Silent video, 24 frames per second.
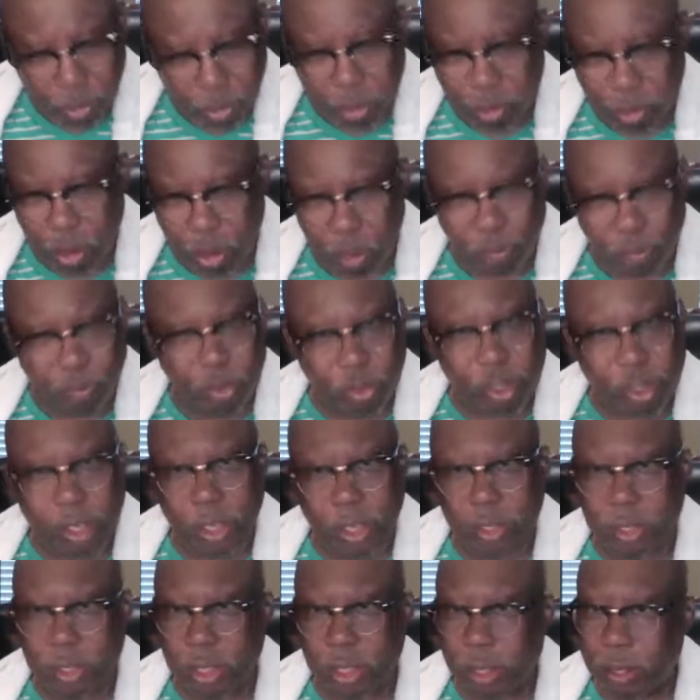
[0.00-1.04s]
Don't
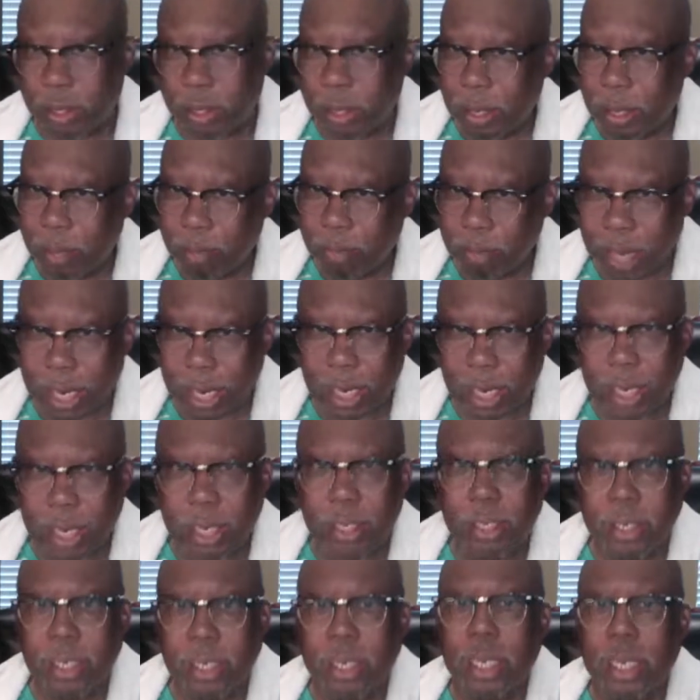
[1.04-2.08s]
forget that.
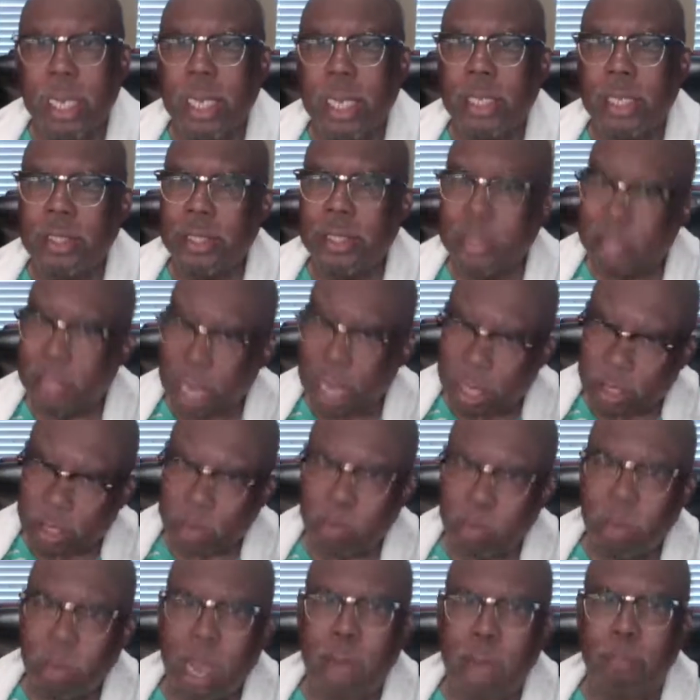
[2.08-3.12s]
Man,
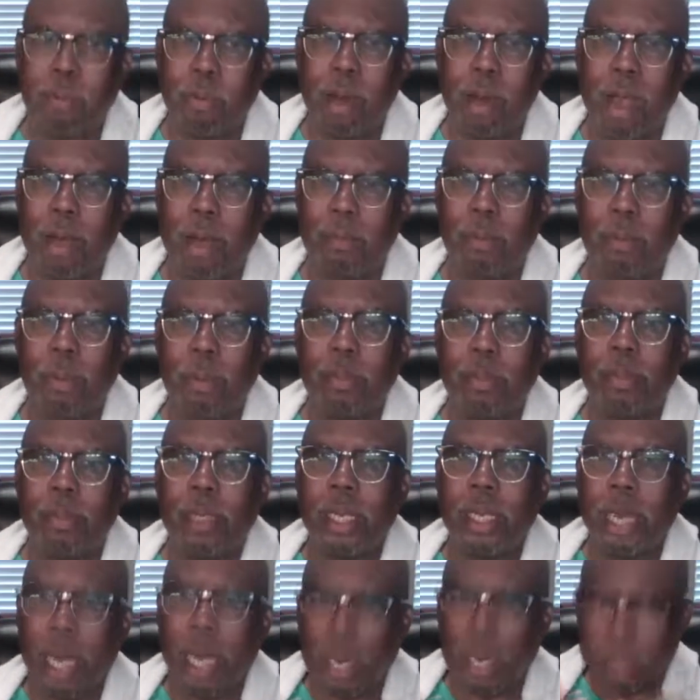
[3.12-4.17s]
that's my problem.
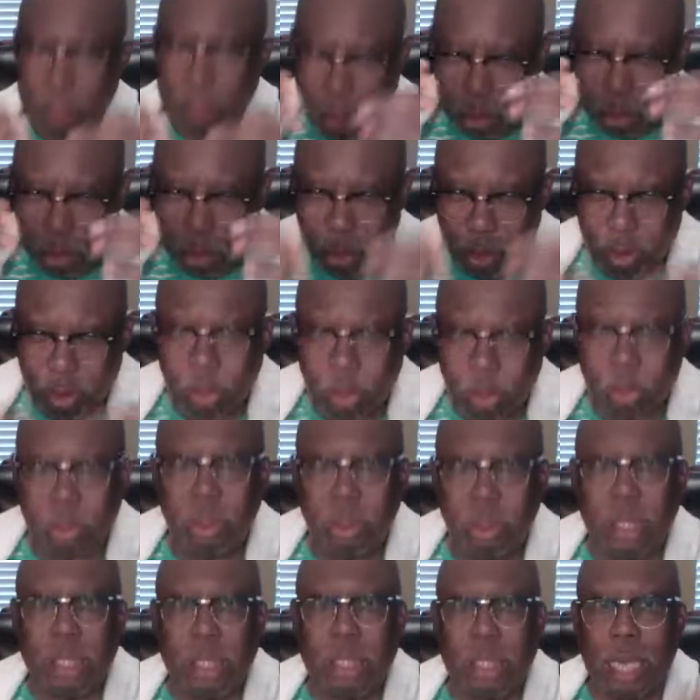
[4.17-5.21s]
I need to
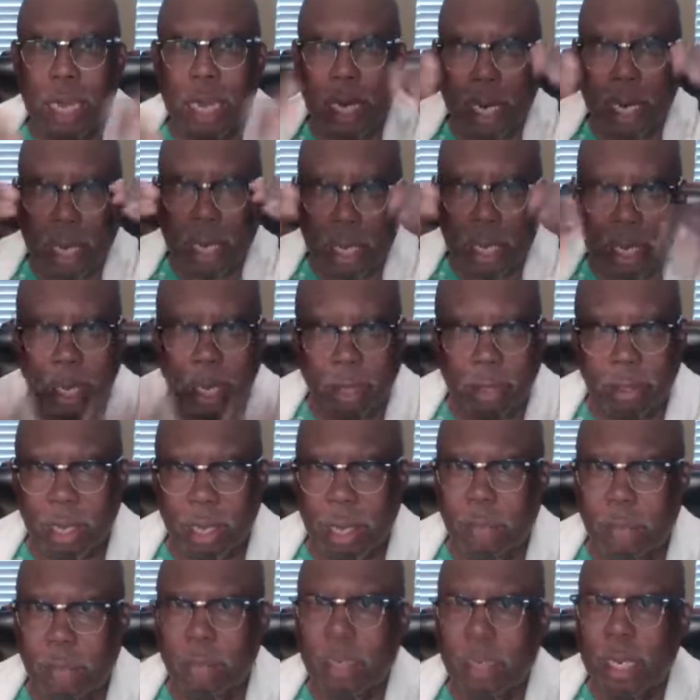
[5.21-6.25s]
tune it down. I,
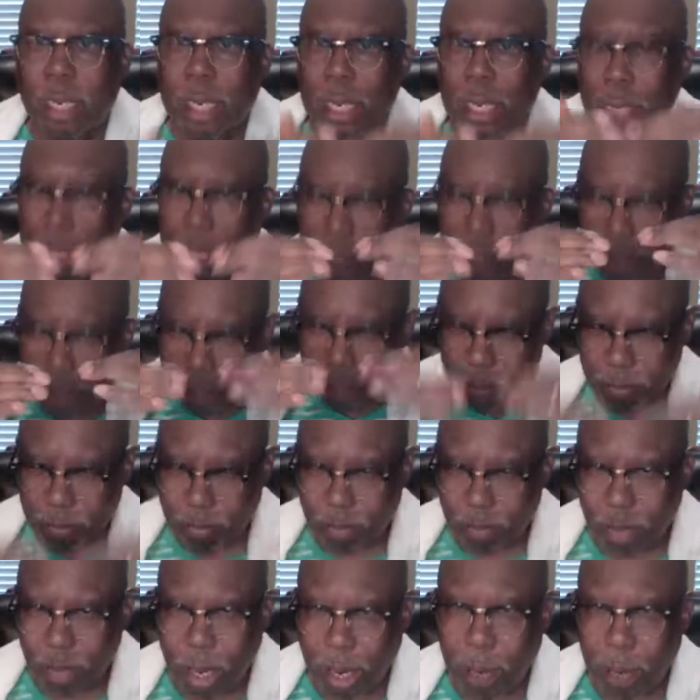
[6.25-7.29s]
I,
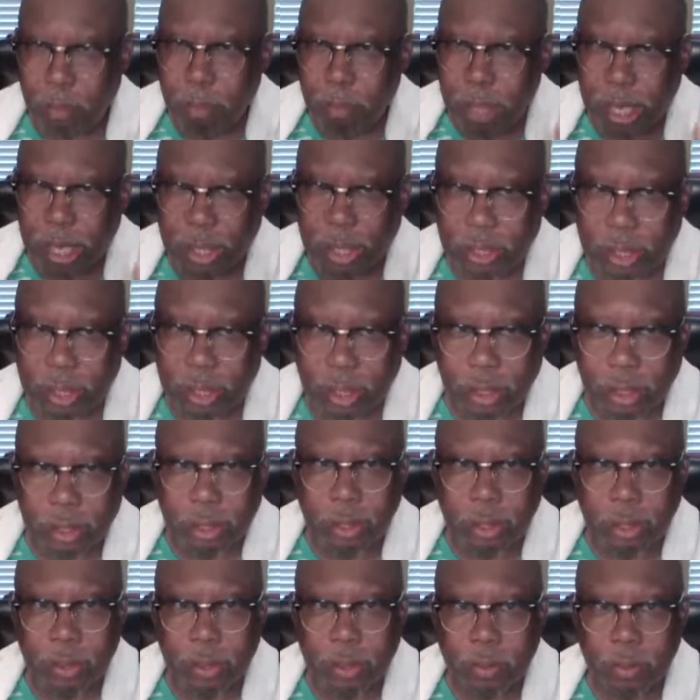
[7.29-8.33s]
my
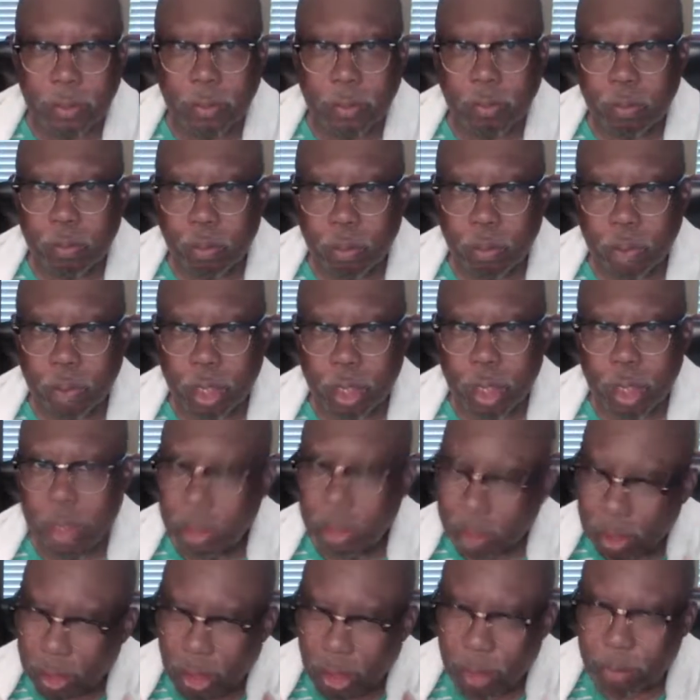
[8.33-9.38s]
meekness
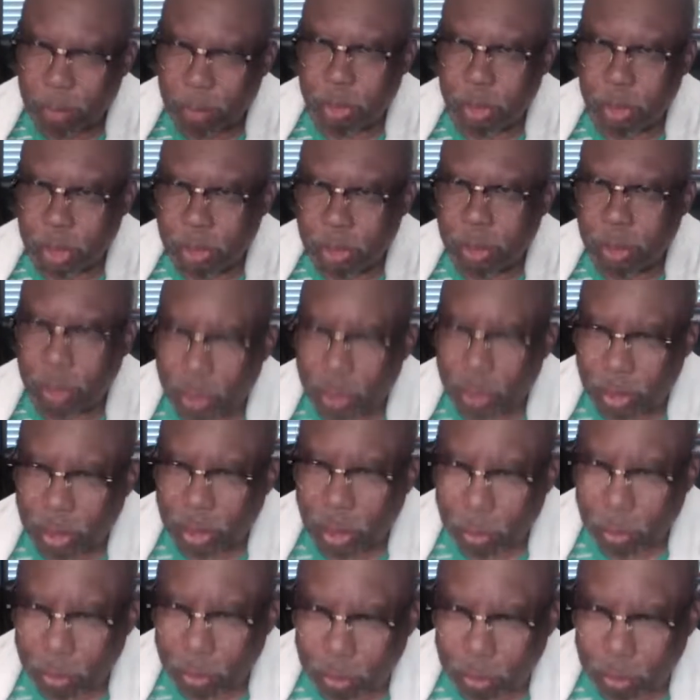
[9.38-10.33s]
comes into sus-